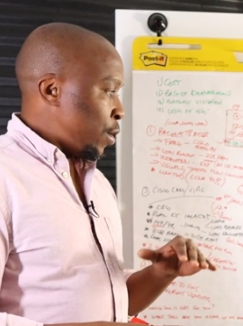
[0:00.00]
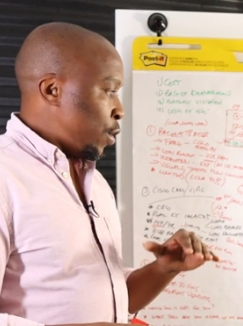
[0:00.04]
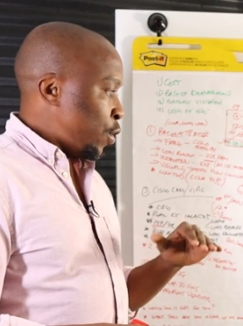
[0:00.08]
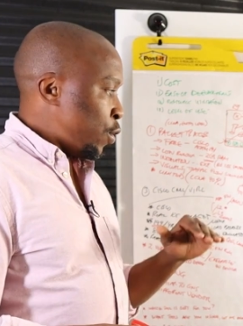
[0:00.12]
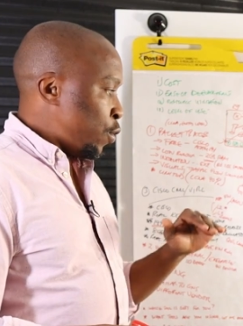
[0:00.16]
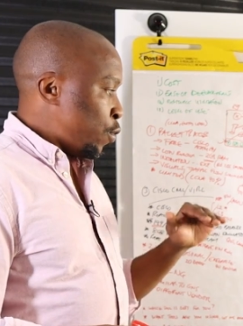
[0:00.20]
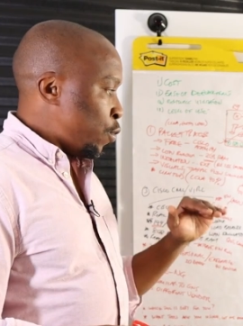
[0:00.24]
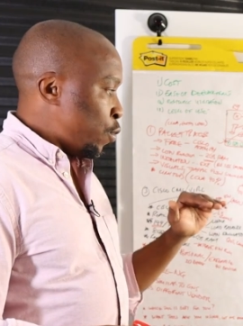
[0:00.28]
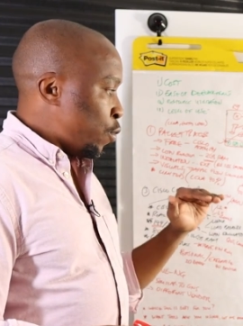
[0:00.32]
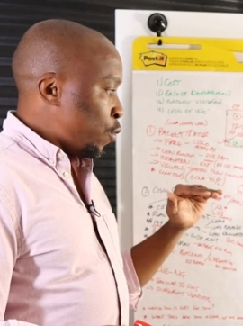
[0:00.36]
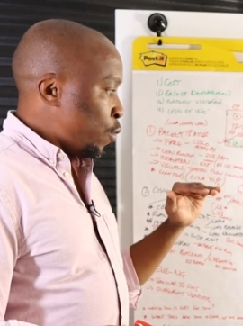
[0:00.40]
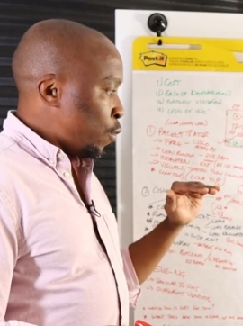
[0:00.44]

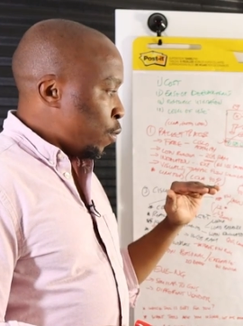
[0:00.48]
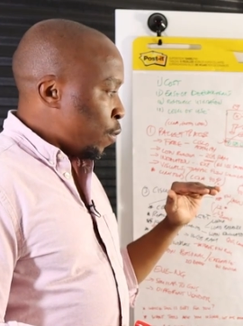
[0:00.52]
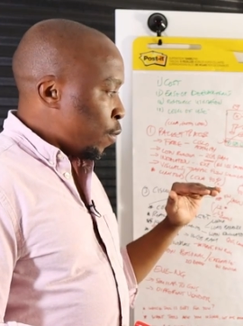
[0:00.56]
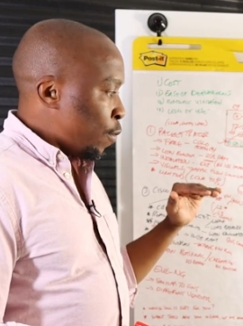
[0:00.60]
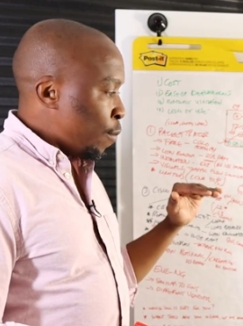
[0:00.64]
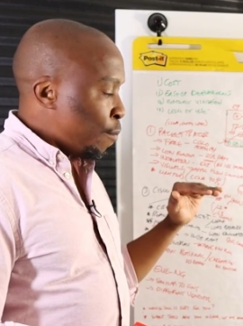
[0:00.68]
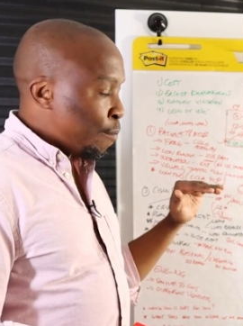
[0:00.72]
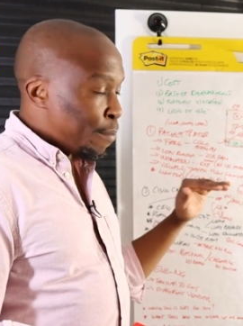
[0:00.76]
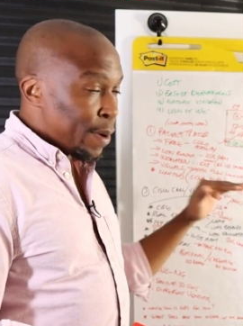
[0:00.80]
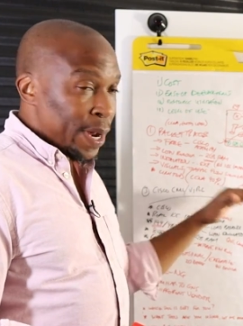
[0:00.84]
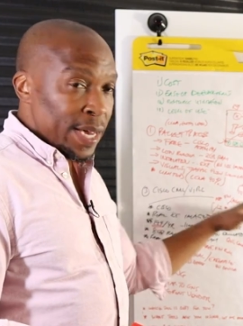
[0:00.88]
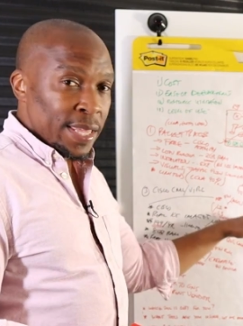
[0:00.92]
you
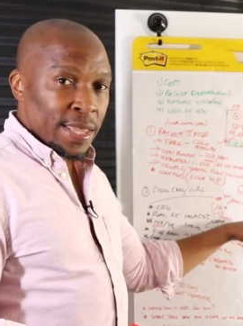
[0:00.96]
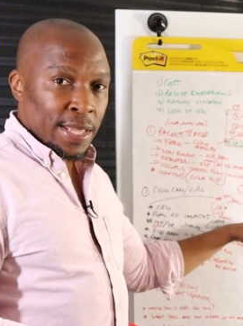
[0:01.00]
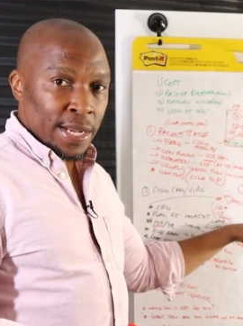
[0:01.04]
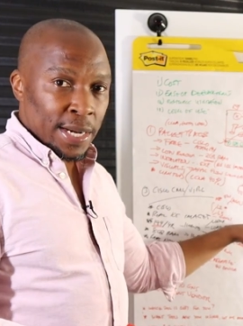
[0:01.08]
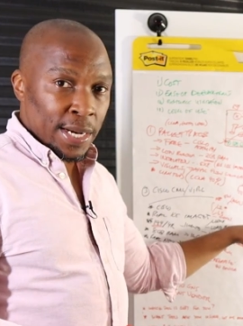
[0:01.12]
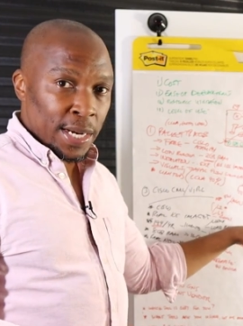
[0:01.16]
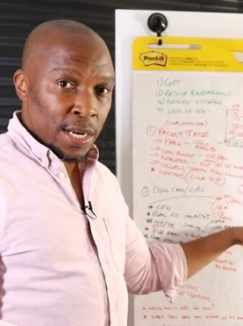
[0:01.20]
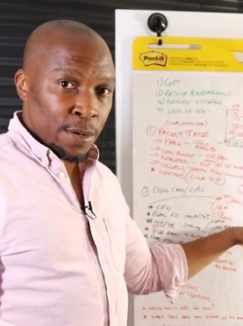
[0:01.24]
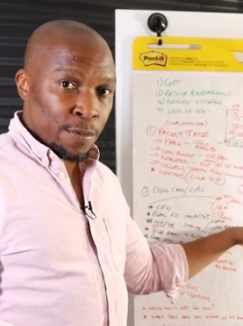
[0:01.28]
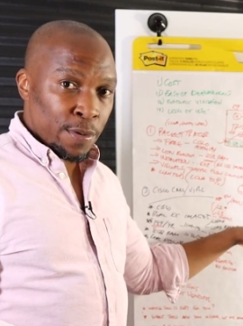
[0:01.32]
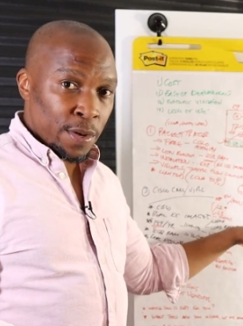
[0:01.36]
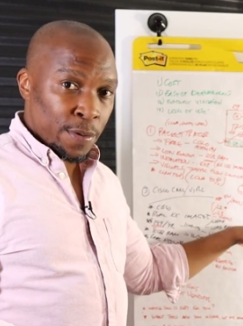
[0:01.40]
buy the
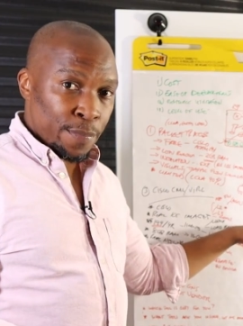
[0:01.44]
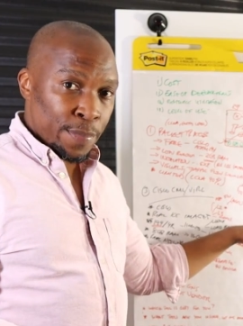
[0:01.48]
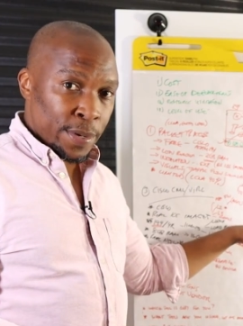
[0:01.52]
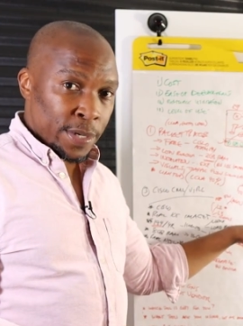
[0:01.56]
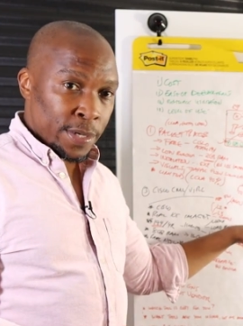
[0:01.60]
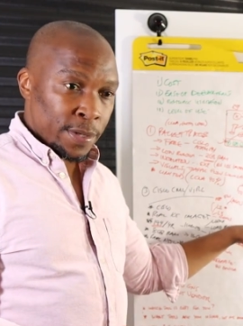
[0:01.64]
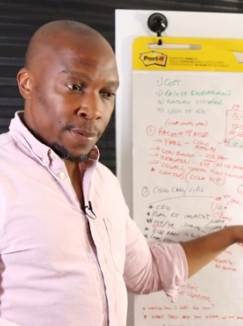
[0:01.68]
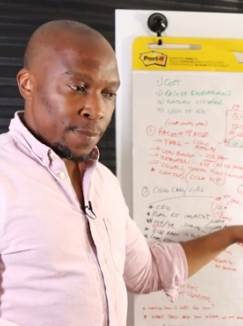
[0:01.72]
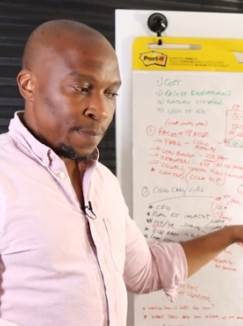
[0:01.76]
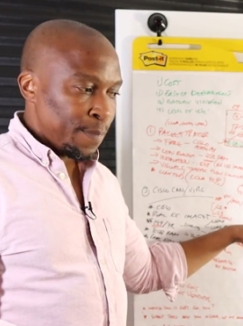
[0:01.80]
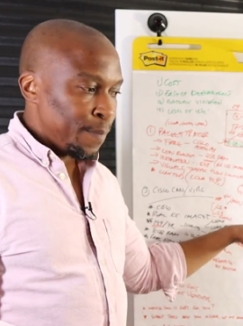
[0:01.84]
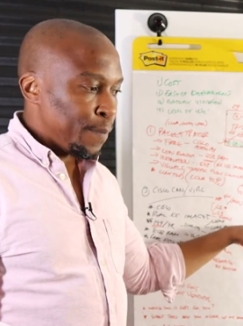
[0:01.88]
real
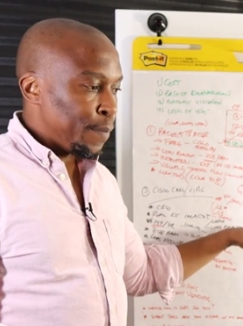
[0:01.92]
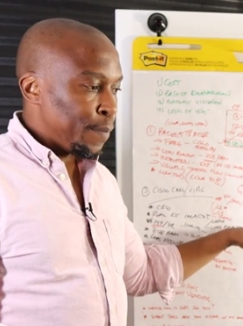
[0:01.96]
equipment